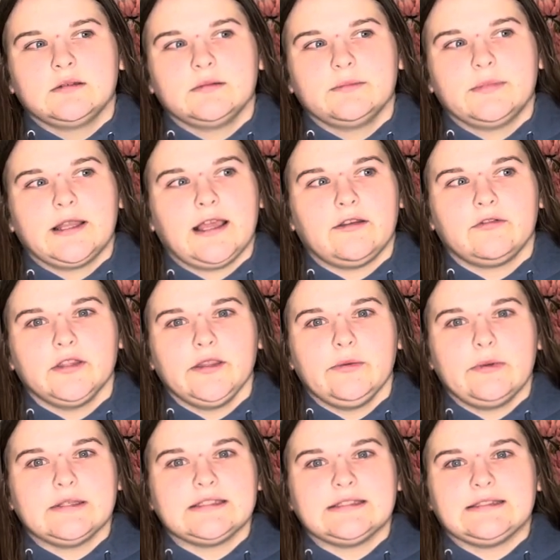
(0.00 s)
But I really
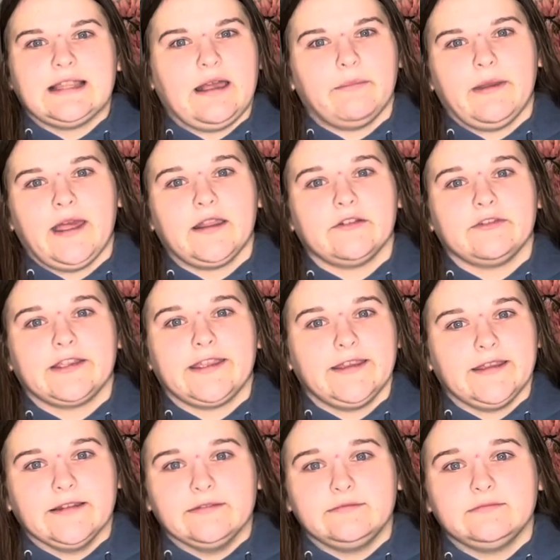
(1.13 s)
wasn't that bad of a kid.